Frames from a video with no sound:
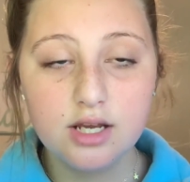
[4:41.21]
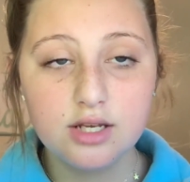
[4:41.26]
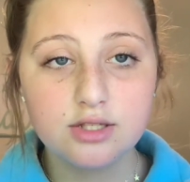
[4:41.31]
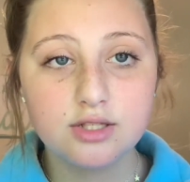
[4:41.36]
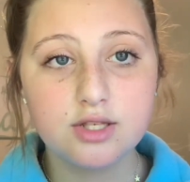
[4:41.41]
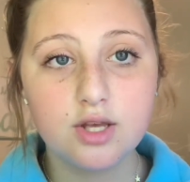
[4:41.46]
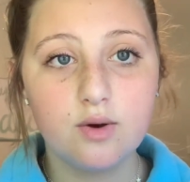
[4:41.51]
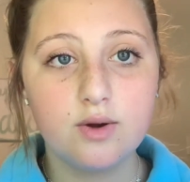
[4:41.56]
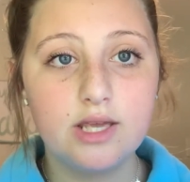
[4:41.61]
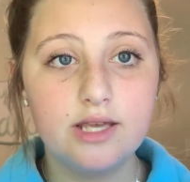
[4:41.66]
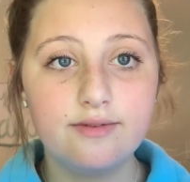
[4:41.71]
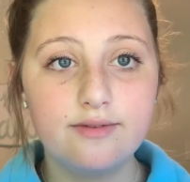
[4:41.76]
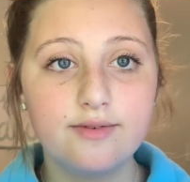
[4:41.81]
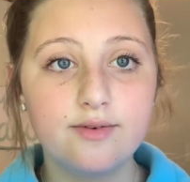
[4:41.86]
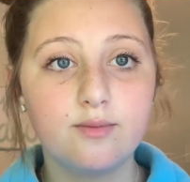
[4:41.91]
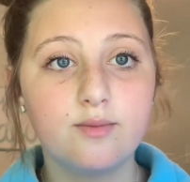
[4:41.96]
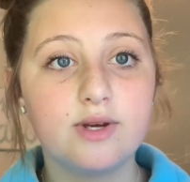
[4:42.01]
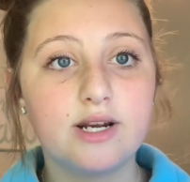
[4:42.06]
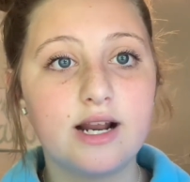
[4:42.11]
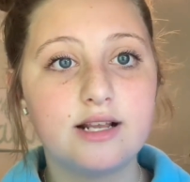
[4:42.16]
So
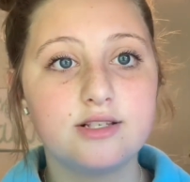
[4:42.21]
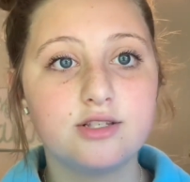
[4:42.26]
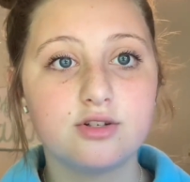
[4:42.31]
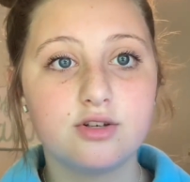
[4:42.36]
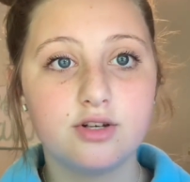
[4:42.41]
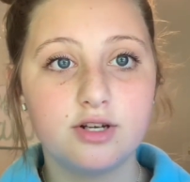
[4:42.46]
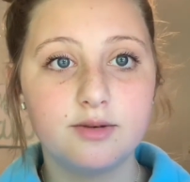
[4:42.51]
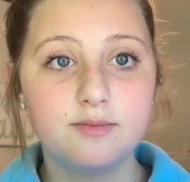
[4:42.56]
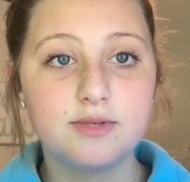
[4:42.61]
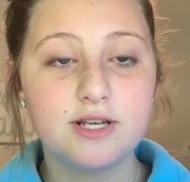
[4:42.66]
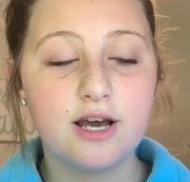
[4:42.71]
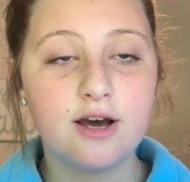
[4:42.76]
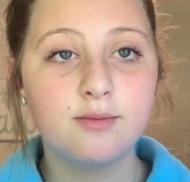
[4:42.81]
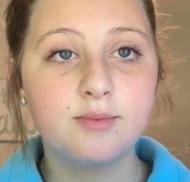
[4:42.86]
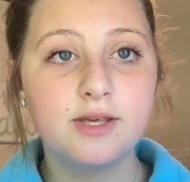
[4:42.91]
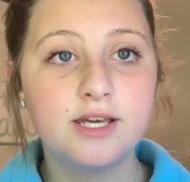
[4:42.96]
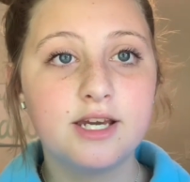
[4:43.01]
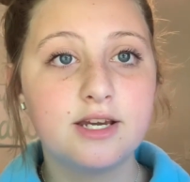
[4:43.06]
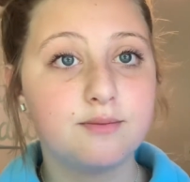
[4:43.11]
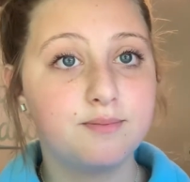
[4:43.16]
even when I screamed
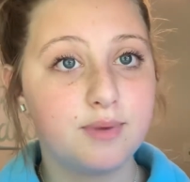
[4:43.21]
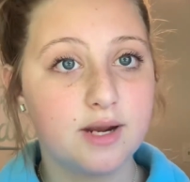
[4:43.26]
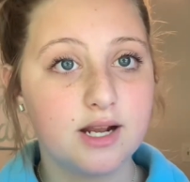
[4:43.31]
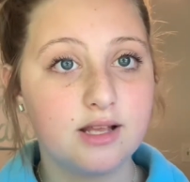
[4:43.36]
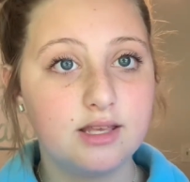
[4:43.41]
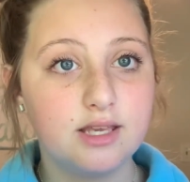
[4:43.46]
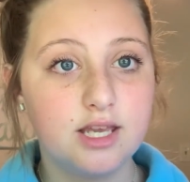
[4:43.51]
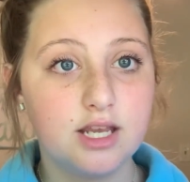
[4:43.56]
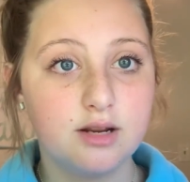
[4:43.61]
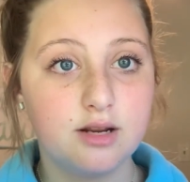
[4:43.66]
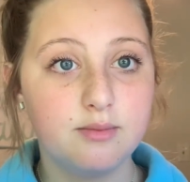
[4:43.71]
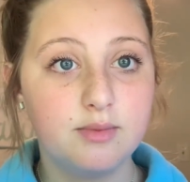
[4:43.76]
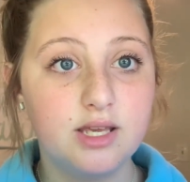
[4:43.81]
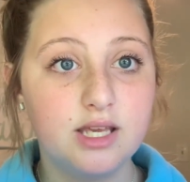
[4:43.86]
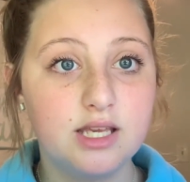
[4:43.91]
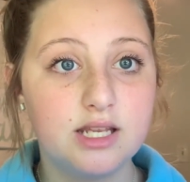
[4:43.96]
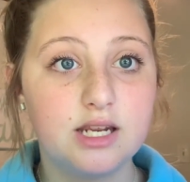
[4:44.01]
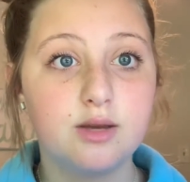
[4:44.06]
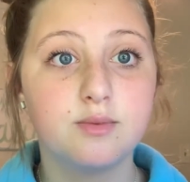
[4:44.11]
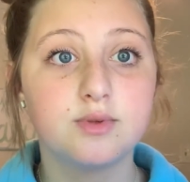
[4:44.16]
help, he could barely hear
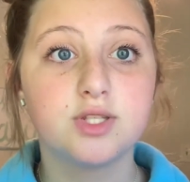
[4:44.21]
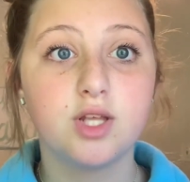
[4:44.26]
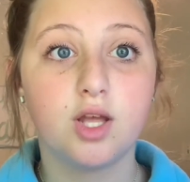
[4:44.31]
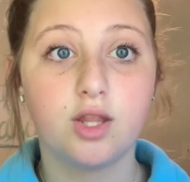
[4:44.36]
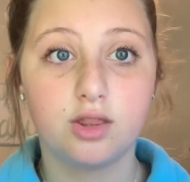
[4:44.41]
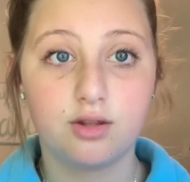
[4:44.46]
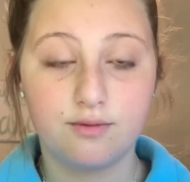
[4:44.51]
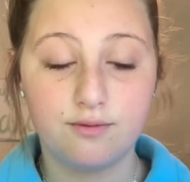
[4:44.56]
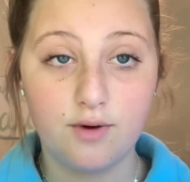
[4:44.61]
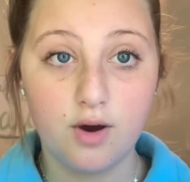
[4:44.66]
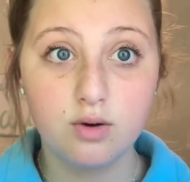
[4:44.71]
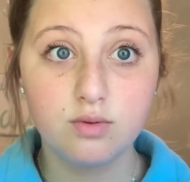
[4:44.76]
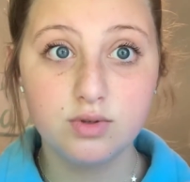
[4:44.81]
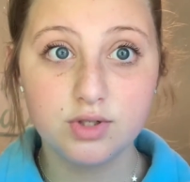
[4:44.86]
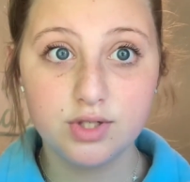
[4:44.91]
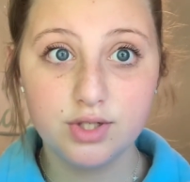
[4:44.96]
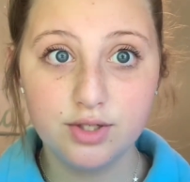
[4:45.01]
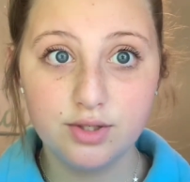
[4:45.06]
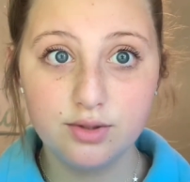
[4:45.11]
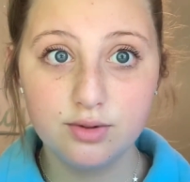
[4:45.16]
me, and he was on the
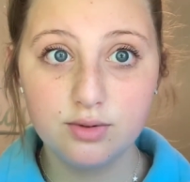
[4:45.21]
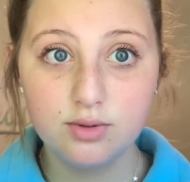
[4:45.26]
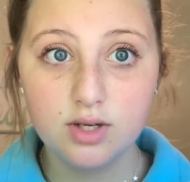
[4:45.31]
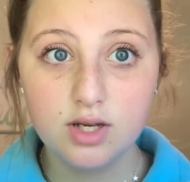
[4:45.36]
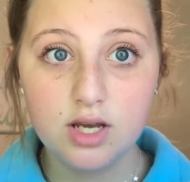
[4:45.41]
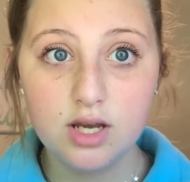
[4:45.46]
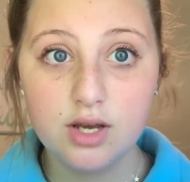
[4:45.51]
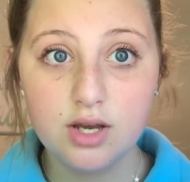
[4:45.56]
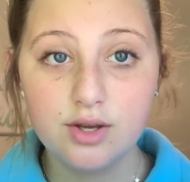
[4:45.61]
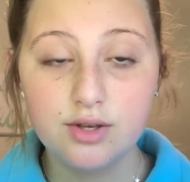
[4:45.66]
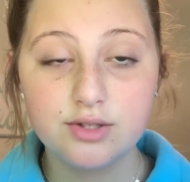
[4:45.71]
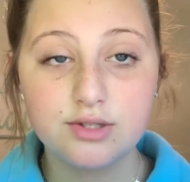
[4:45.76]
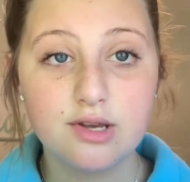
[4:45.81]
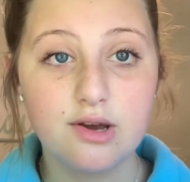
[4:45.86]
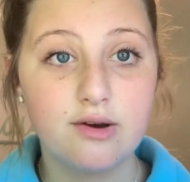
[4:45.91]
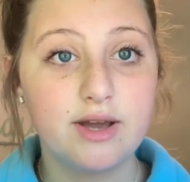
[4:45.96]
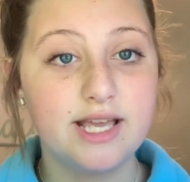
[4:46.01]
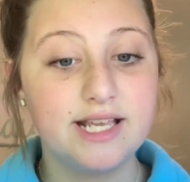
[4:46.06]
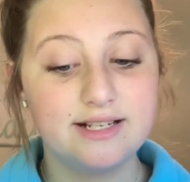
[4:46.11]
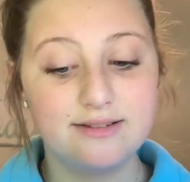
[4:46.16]
phone too.
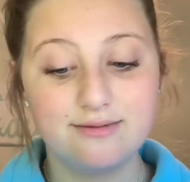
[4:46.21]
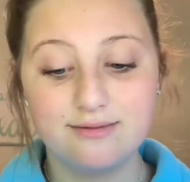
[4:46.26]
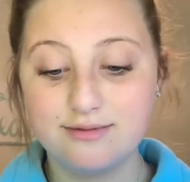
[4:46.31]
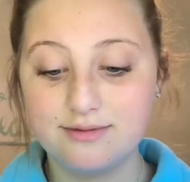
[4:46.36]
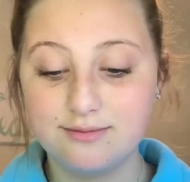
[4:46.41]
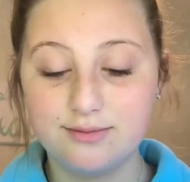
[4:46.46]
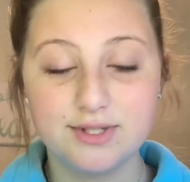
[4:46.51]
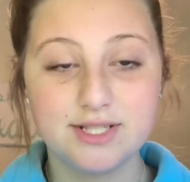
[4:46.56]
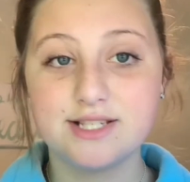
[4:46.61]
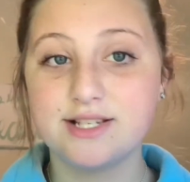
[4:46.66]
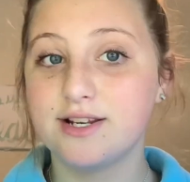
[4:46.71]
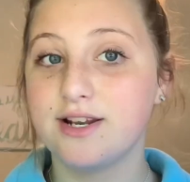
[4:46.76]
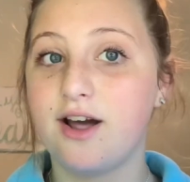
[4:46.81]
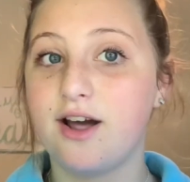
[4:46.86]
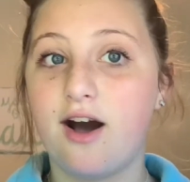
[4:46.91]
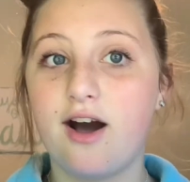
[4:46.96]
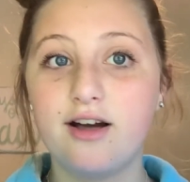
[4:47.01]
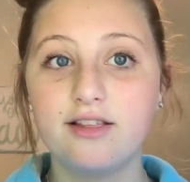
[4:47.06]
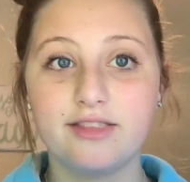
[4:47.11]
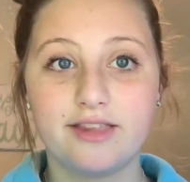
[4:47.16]
So it was
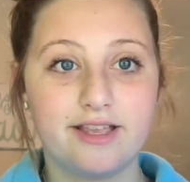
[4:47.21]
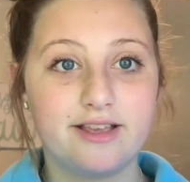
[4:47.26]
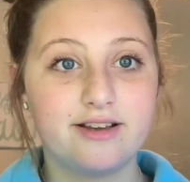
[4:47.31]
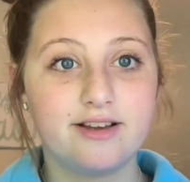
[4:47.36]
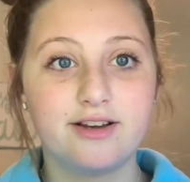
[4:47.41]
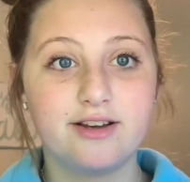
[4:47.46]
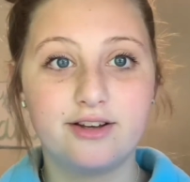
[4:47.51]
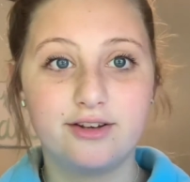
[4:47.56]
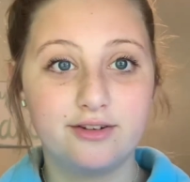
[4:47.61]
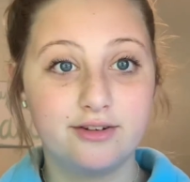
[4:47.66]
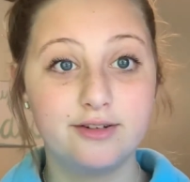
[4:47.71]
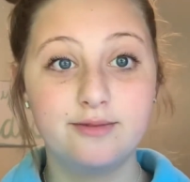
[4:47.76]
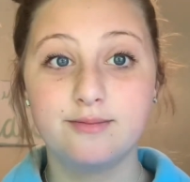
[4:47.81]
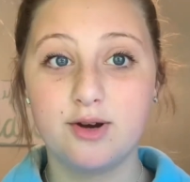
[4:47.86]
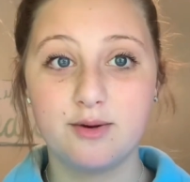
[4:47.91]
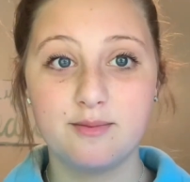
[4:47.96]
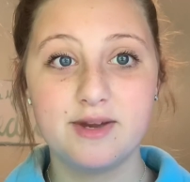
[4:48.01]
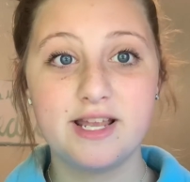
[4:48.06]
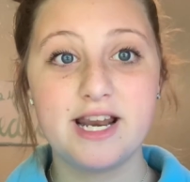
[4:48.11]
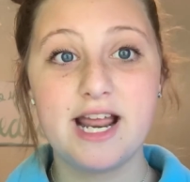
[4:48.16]
not like a good
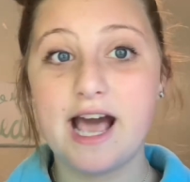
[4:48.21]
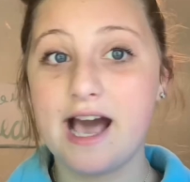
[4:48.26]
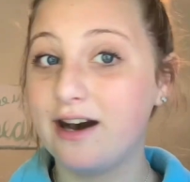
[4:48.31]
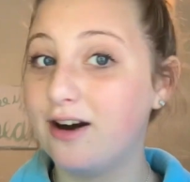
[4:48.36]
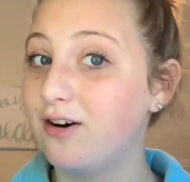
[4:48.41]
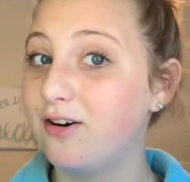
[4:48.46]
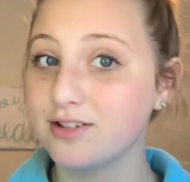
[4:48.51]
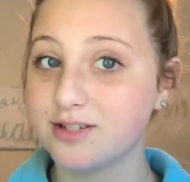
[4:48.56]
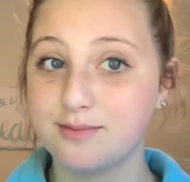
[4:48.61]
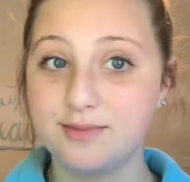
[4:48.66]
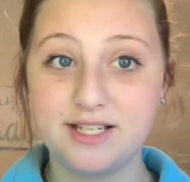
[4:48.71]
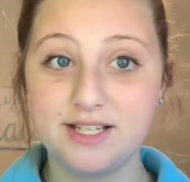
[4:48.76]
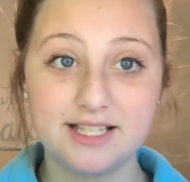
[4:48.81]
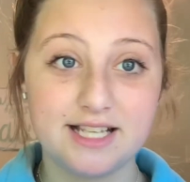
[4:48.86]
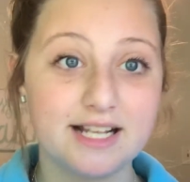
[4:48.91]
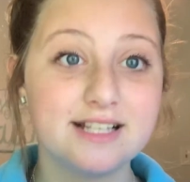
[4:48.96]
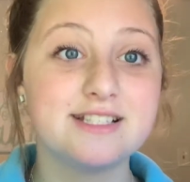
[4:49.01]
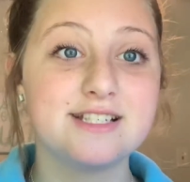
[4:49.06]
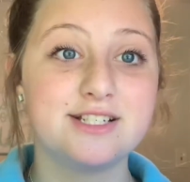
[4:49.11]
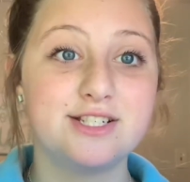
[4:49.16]
moment at all to be in
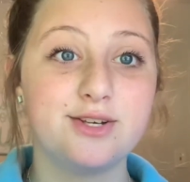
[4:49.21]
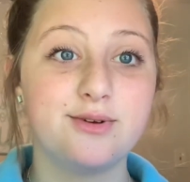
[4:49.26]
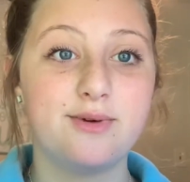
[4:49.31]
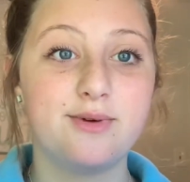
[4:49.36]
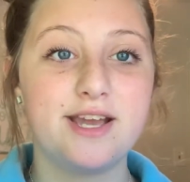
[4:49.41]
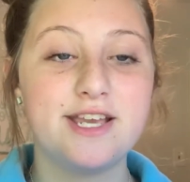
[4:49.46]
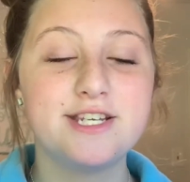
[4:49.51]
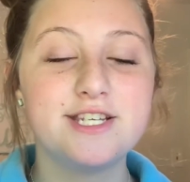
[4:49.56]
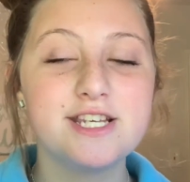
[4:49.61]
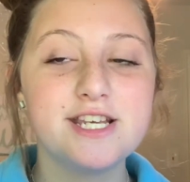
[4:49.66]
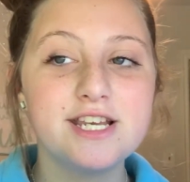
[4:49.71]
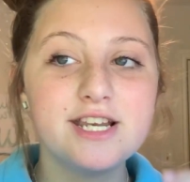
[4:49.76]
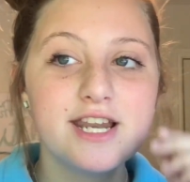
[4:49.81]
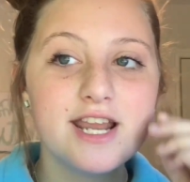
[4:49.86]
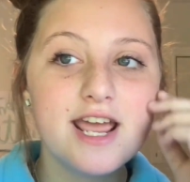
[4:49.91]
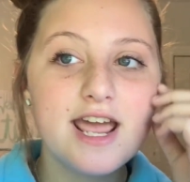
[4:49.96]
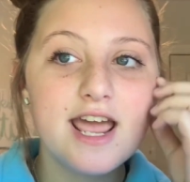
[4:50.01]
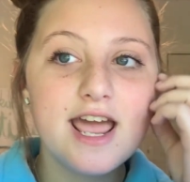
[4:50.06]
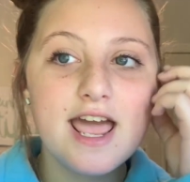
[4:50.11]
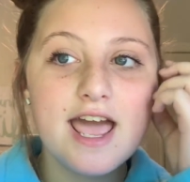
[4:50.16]
that
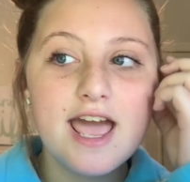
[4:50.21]
situation.